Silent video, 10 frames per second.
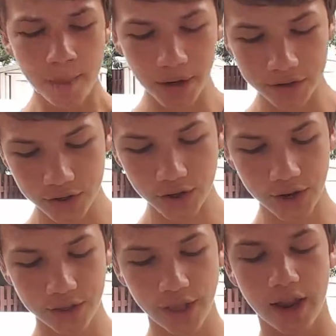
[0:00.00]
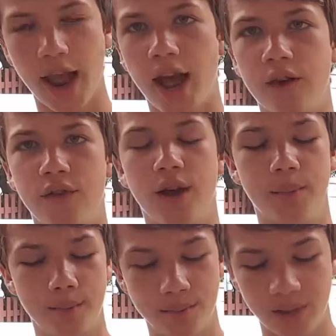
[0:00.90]
basically they have
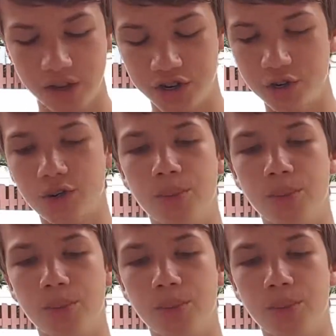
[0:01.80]
they shoot